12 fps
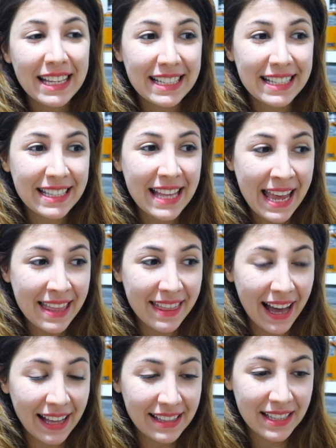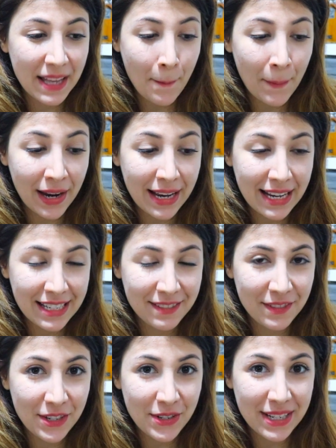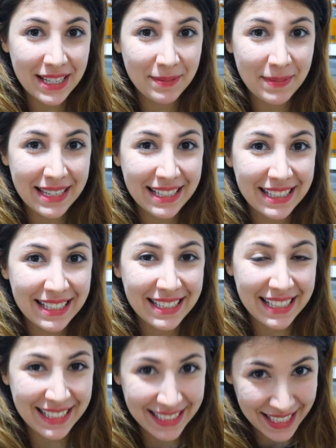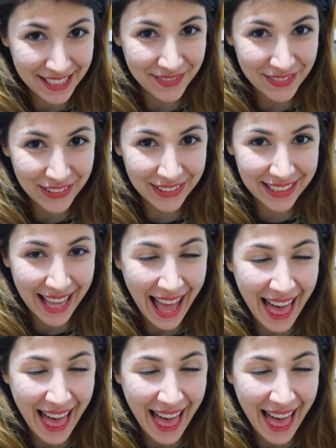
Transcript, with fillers: to say that my interview had been successful